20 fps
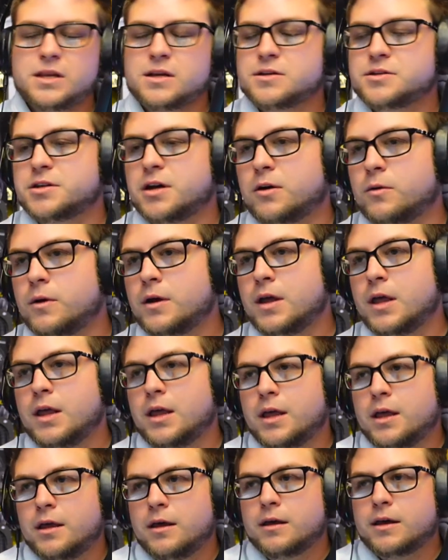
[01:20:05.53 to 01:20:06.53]
So,
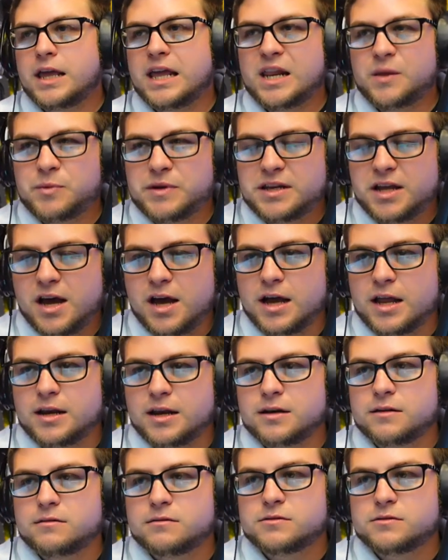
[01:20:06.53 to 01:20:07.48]
can it be done?